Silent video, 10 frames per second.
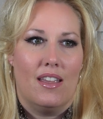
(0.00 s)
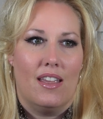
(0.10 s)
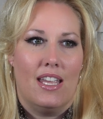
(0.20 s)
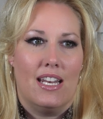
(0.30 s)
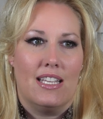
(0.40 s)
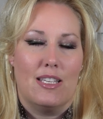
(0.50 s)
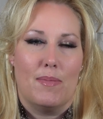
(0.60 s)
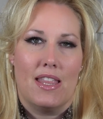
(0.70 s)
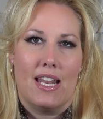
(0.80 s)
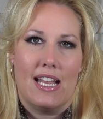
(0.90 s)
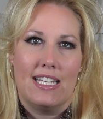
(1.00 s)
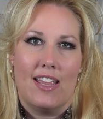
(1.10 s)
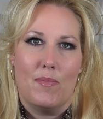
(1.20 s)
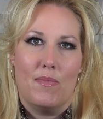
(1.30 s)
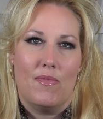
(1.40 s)
It is something that I
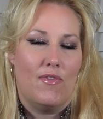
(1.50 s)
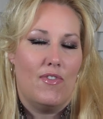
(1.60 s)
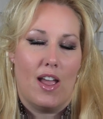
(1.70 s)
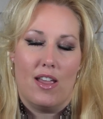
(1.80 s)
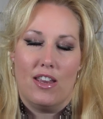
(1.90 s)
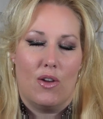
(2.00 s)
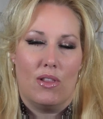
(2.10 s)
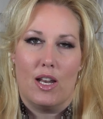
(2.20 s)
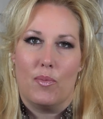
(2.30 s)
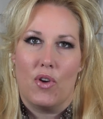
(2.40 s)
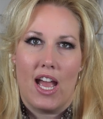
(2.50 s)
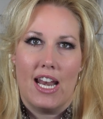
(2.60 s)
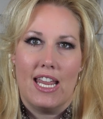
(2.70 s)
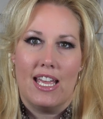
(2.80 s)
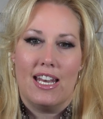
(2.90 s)
take, a lot of pride
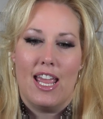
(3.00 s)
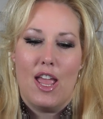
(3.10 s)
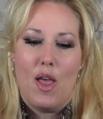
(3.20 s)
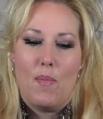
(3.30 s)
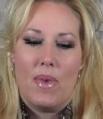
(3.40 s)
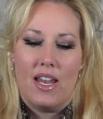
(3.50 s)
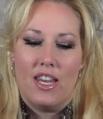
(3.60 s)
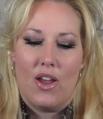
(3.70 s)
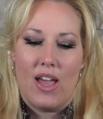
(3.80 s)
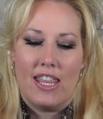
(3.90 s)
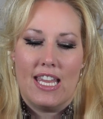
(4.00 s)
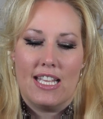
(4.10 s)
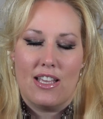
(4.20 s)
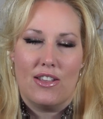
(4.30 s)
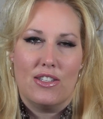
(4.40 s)
in. But, I think
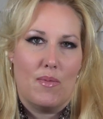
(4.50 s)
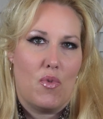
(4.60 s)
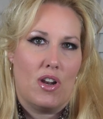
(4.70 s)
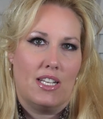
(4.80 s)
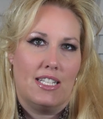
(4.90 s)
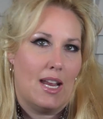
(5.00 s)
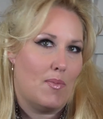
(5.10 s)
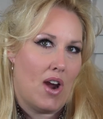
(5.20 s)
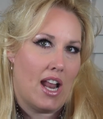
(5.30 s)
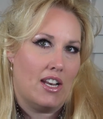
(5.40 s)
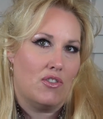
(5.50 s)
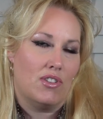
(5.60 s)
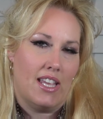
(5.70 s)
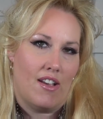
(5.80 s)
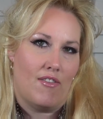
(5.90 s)
it's also important to take pride in
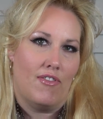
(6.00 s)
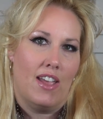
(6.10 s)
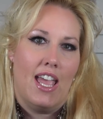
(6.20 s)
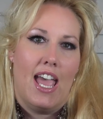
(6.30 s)
yourself.